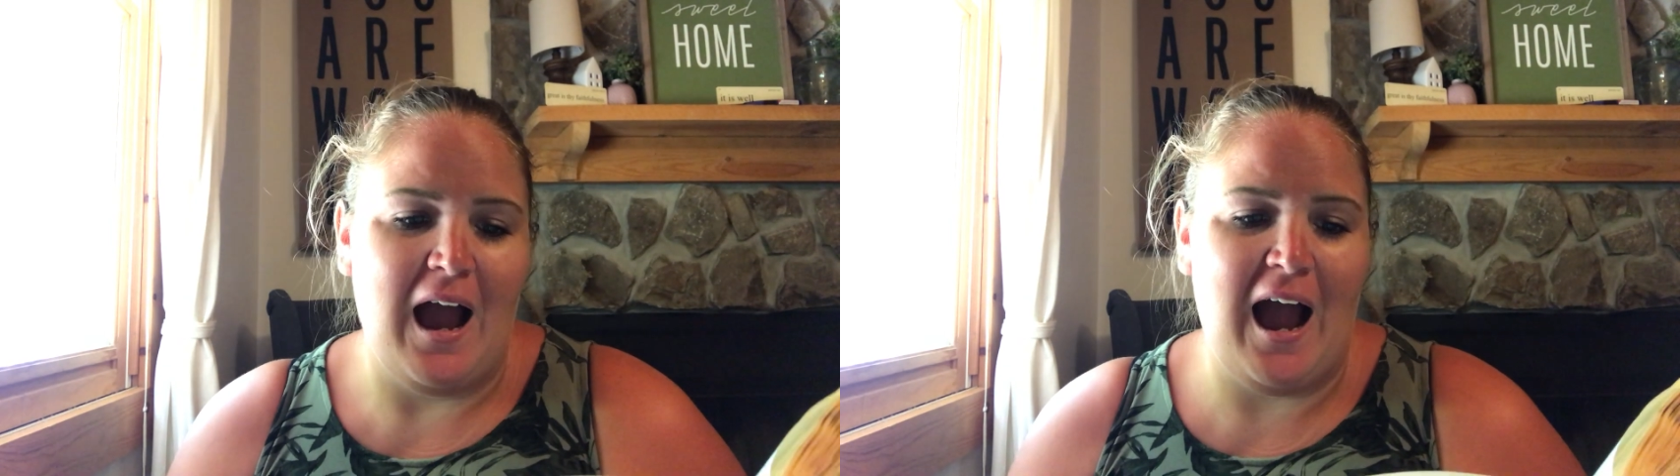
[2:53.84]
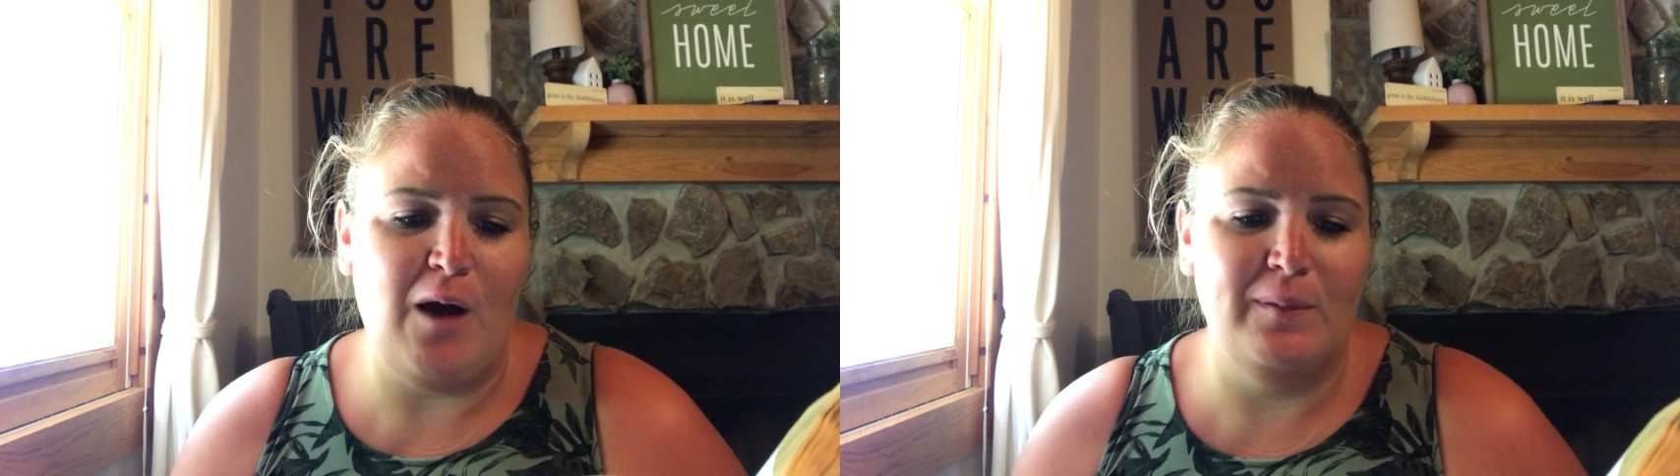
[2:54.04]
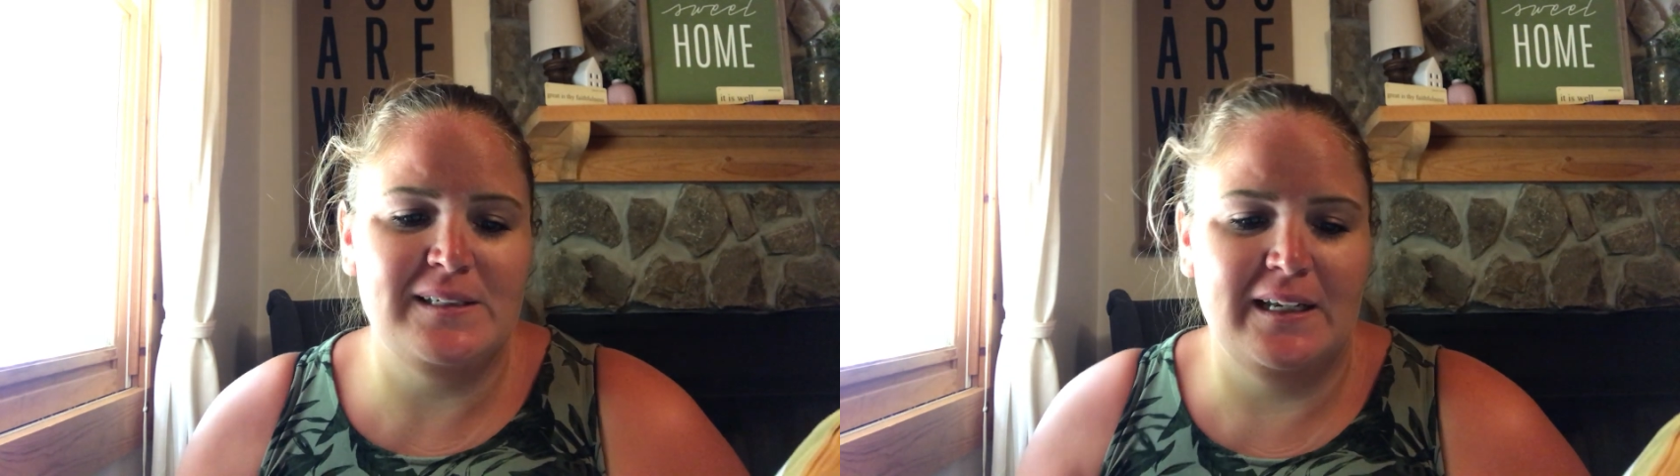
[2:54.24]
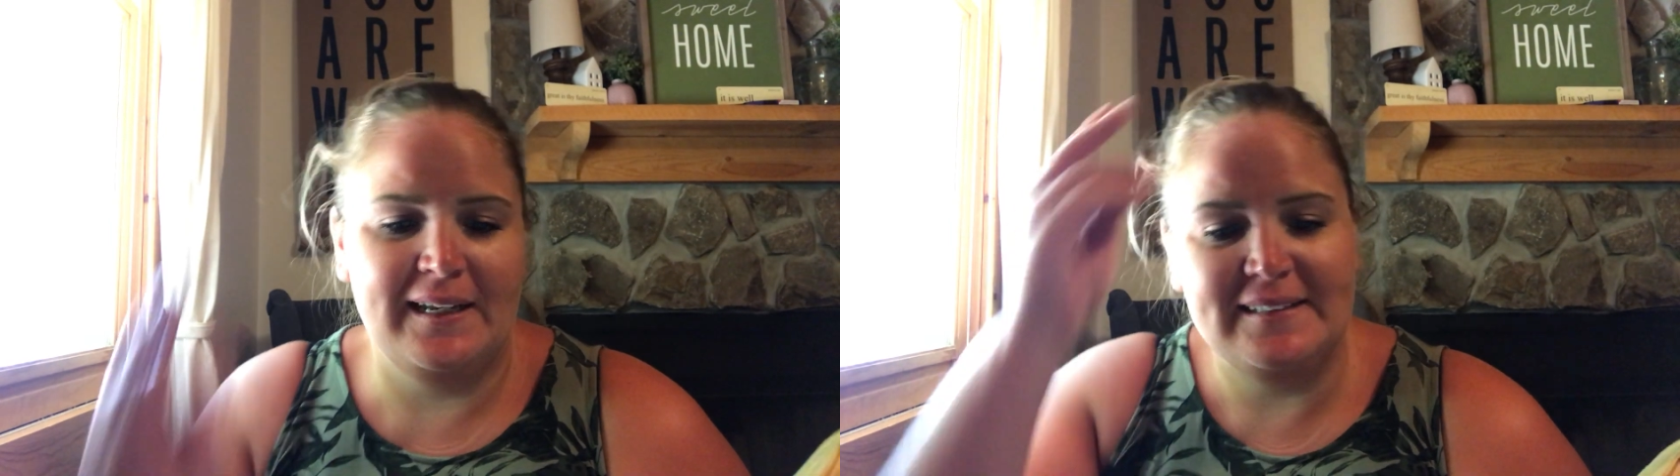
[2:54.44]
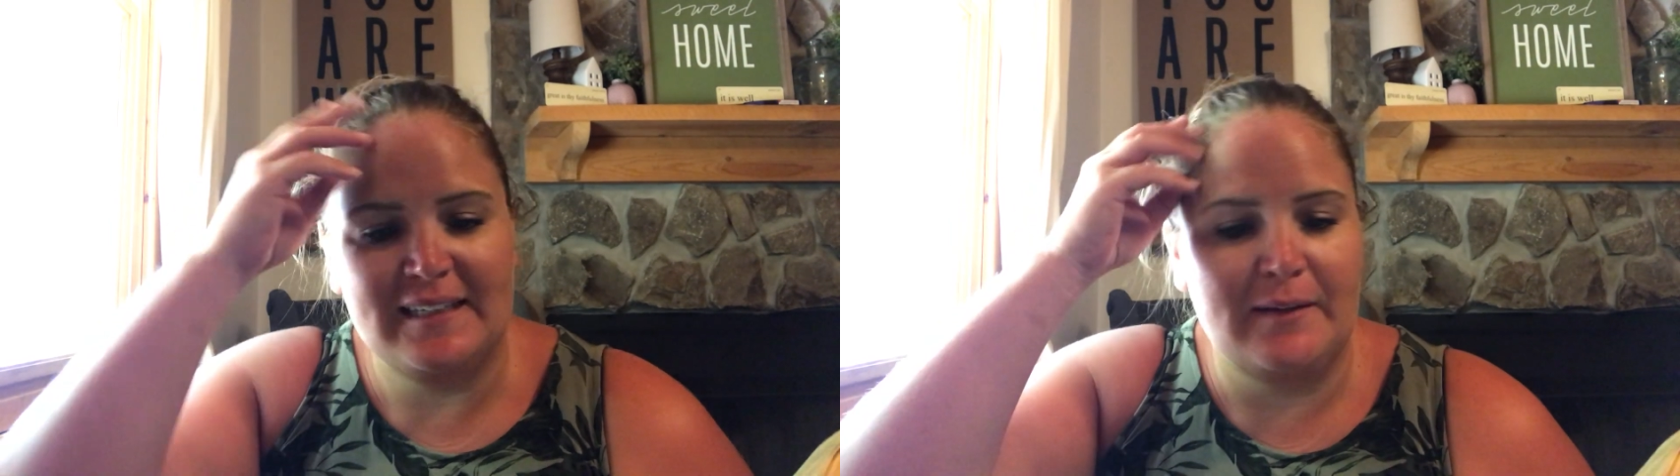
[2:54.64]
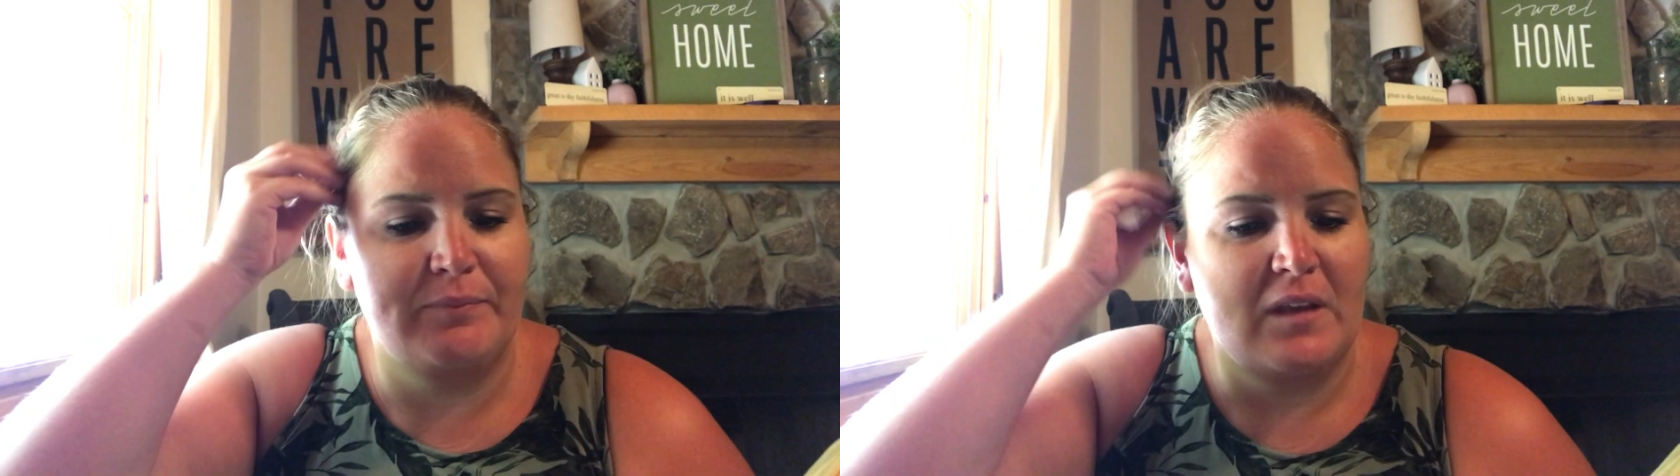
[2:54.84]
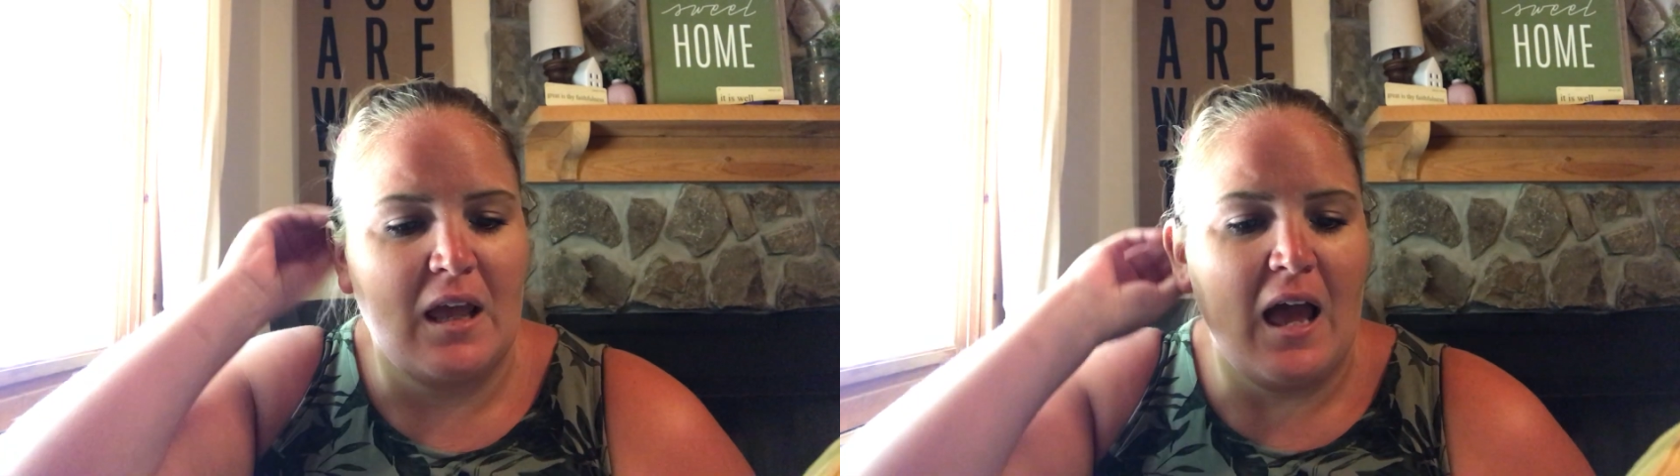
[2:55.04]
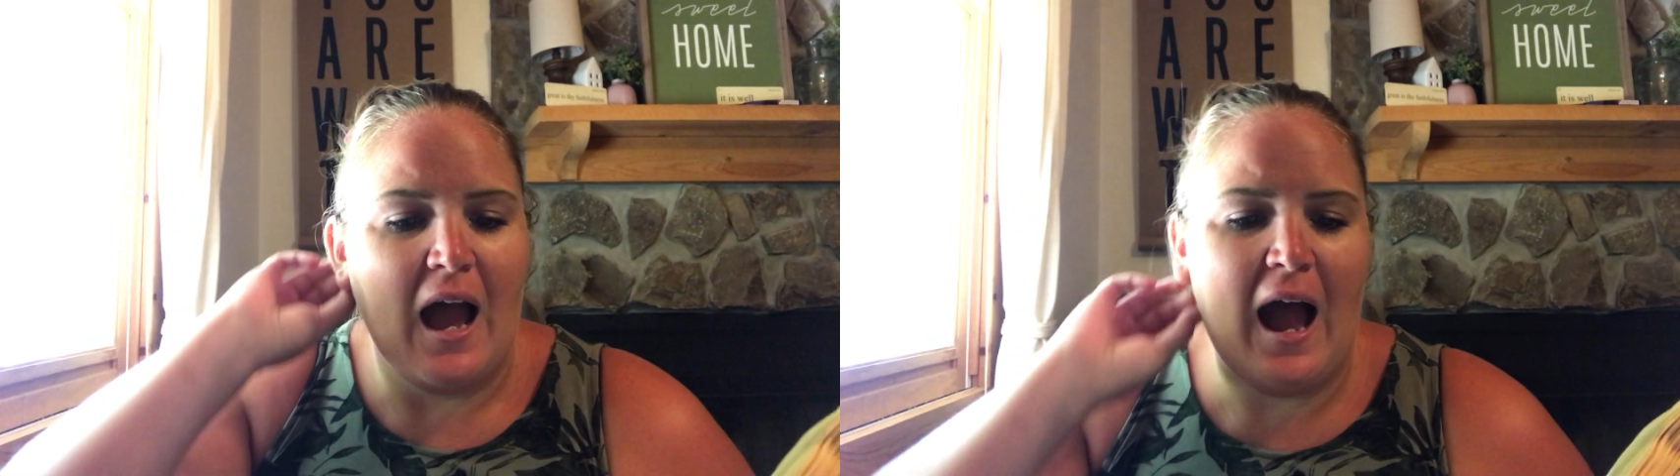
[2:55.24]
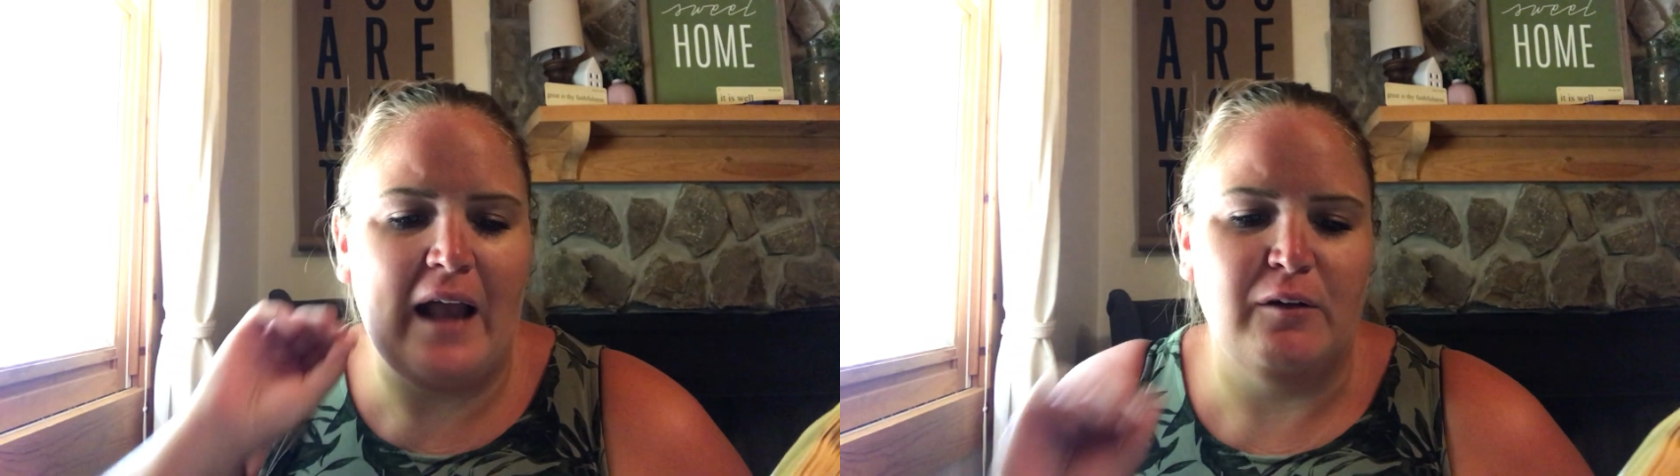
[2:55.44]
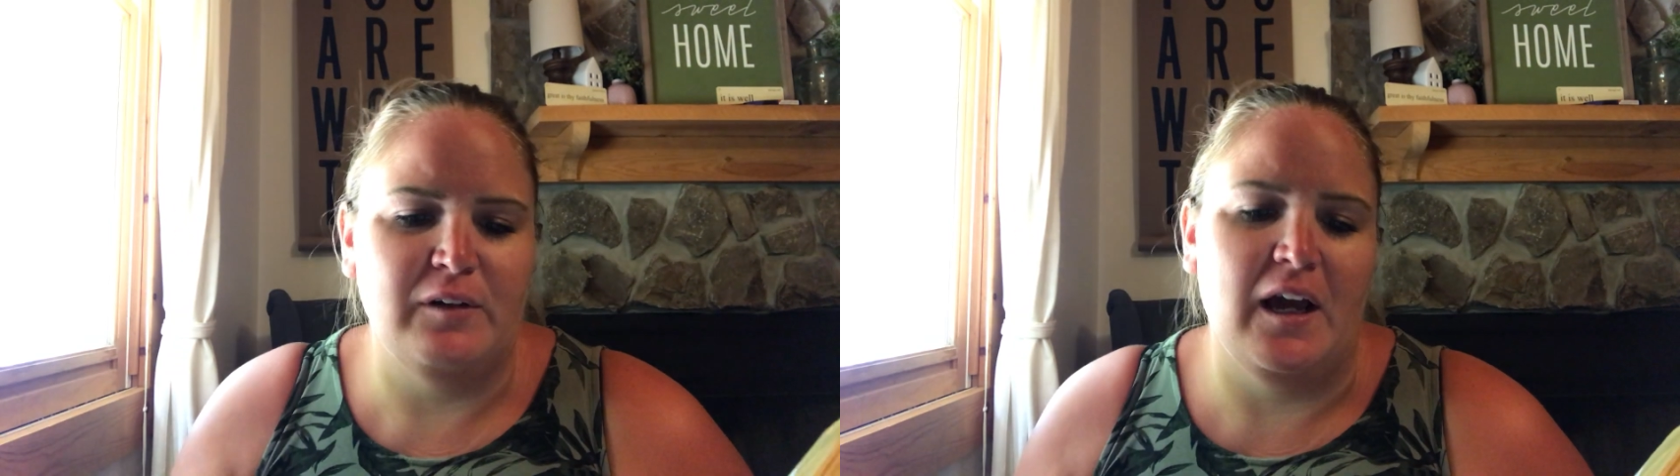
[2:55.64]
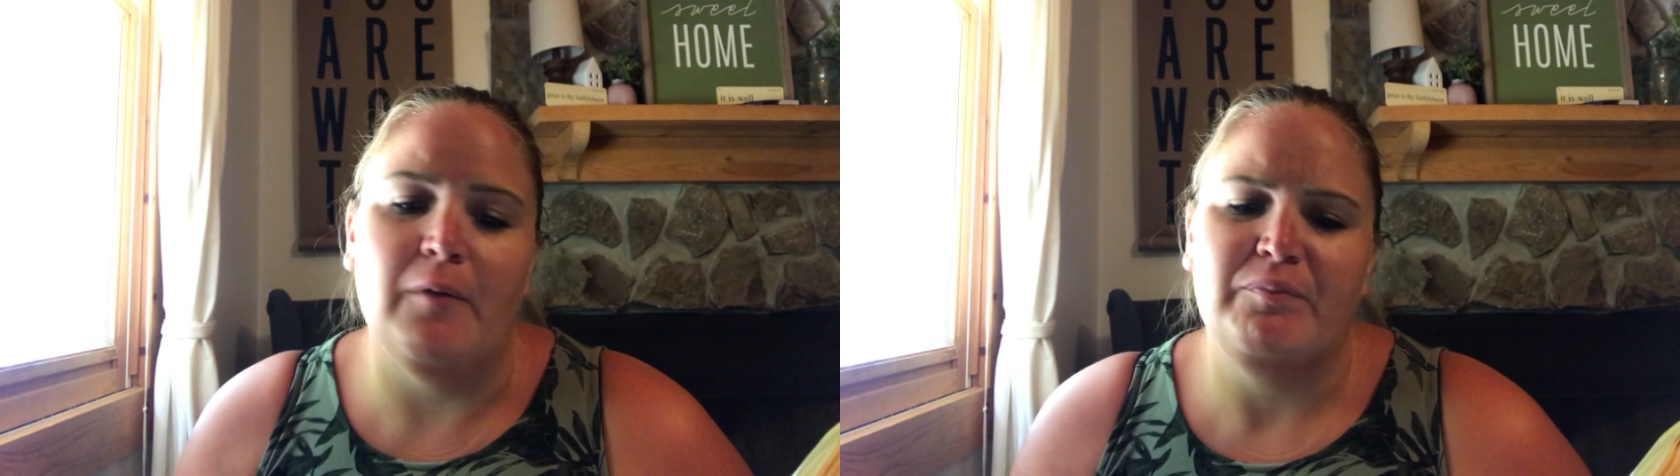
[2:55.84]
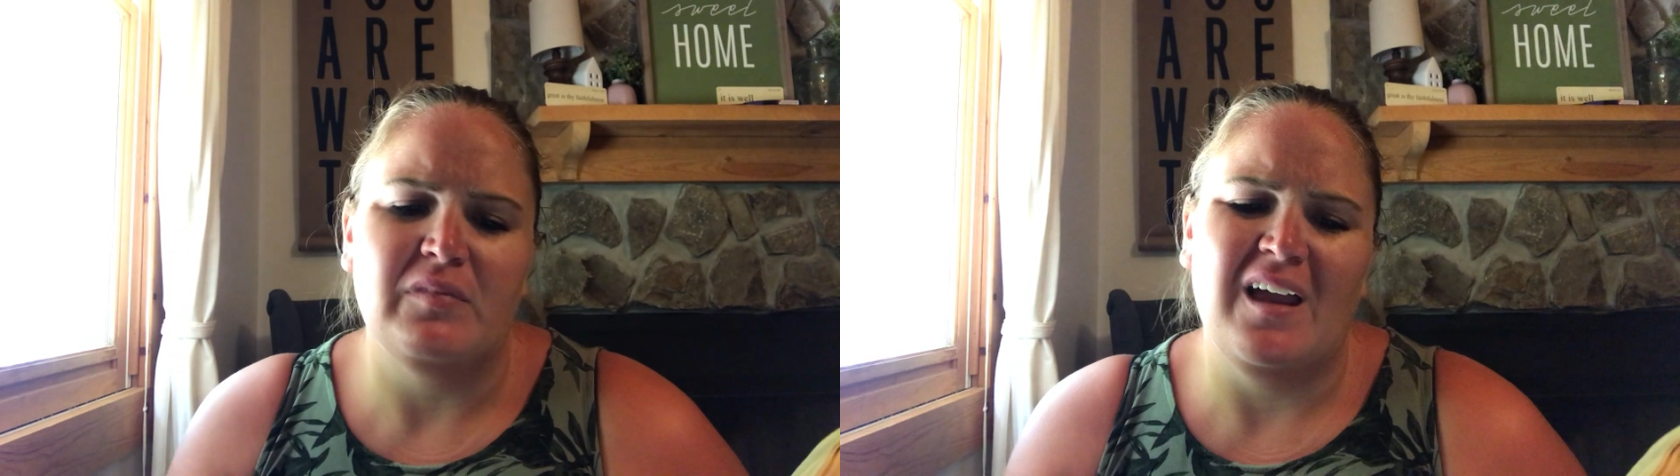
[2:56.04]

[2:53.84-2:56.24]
I was uneasy. I don't know.